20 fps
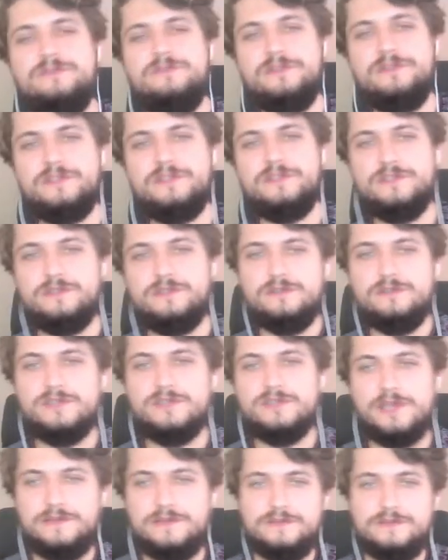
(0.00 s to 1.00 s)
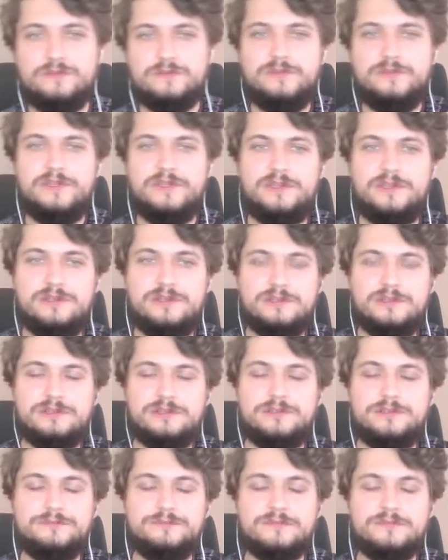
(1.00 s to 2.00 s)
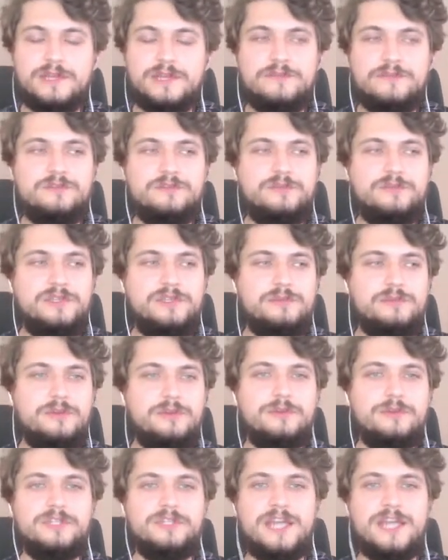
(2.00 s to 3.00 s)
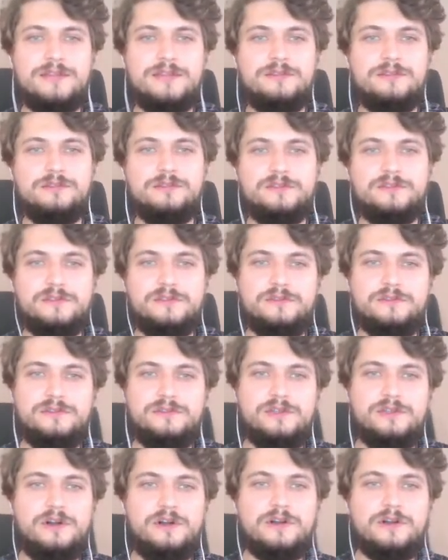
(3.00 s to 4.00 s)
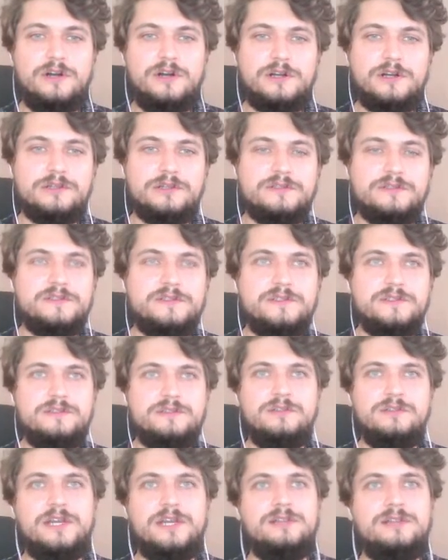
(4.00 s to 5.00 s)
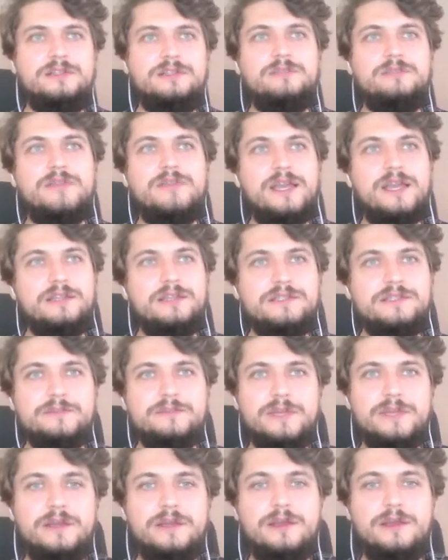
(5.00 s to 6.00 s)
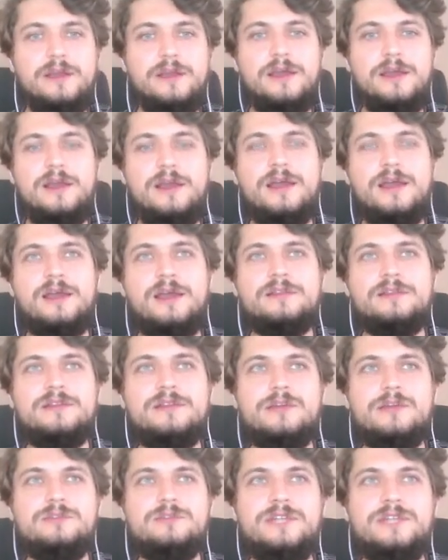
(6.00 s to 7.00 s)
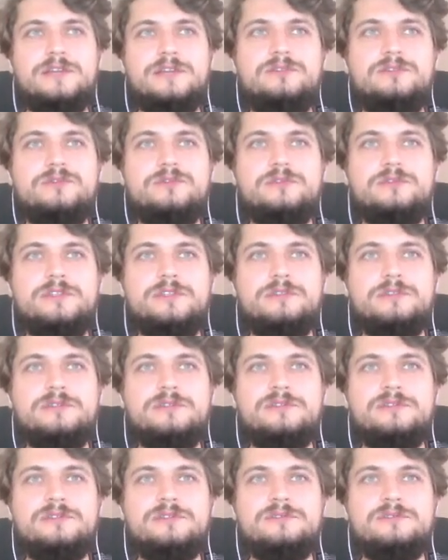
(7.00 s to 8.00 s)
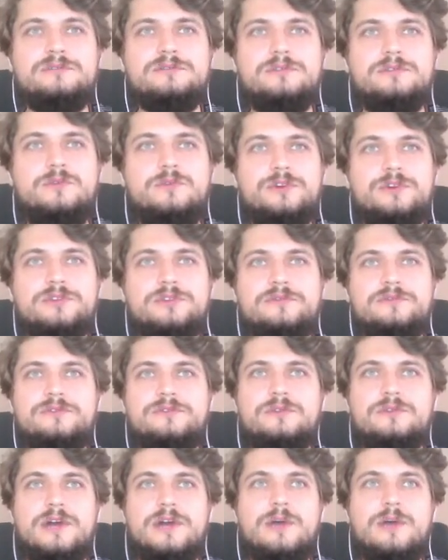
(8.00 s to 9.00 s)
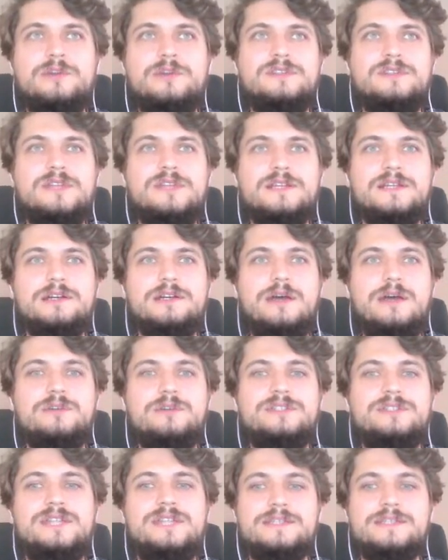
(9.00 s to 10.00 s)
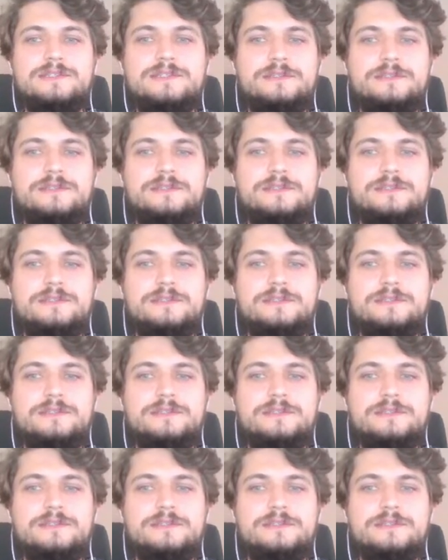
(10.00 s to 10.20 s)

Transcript: syscalls have to be properly handled in the RR syscall handling mechanism. And I would like to walk you through how it does it.